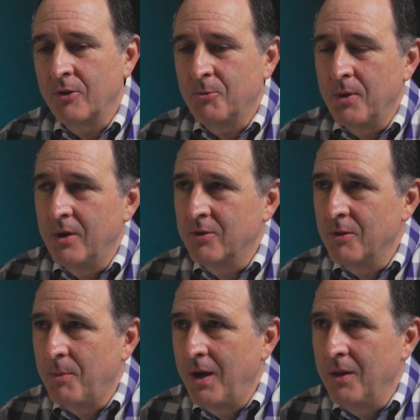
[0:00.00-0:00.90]
experience
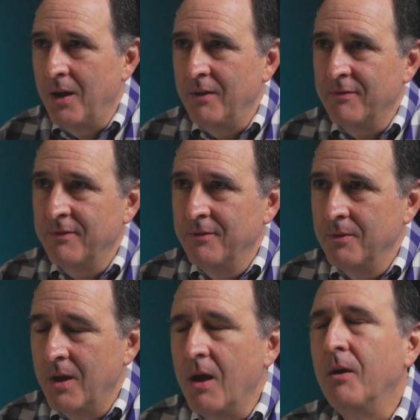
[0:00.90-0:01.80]
of my life,
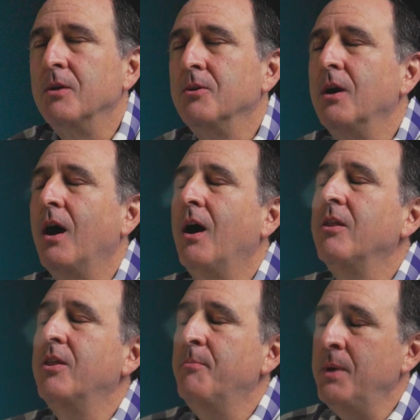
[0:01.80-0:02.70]

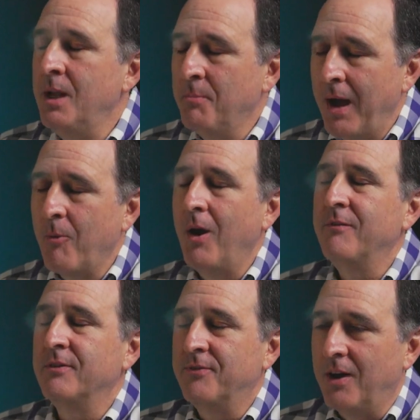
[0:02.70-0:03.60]
other than meeting my
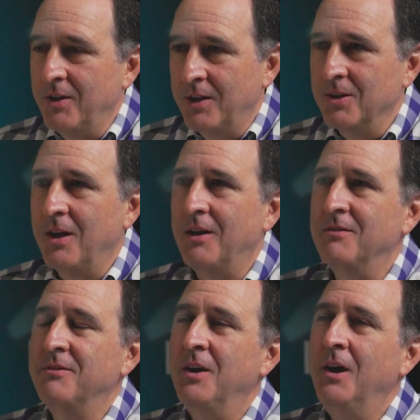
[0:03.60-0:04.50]
wife and falling in love.